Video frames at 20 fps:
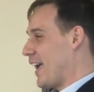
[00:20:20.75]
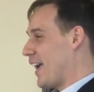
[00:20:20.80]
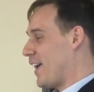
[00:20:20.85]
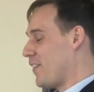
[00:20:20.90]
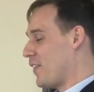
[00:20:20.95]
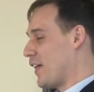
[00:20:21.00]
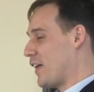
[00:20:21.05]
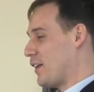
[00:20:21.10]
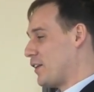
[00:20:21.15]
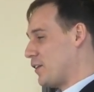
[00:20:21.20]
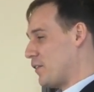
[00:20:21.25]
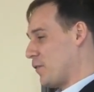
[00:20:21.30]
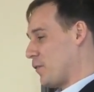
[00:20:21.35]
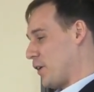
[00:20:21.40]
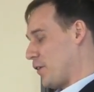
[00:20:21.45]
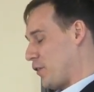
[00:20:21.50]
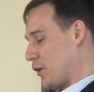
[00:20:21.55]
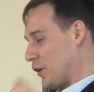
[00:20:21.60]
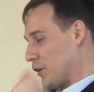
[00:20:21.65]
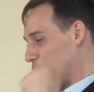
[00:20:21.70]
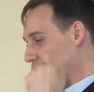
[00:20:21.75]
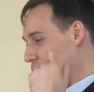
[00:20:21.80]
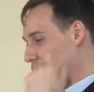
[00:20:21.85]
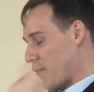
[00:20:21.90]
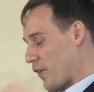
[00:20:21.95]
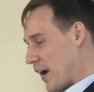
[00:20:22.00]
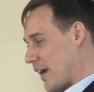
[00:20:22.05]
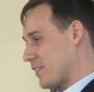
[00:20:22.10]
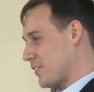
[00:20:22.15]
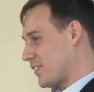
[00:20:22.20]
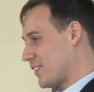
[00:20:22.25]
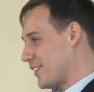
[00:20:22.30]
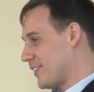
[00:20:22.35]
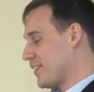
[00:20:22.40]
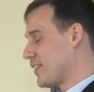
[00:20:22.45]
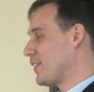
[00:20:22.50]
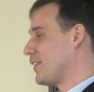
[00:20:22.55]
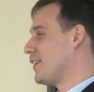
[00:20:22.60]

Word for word: And then if you can do it faster,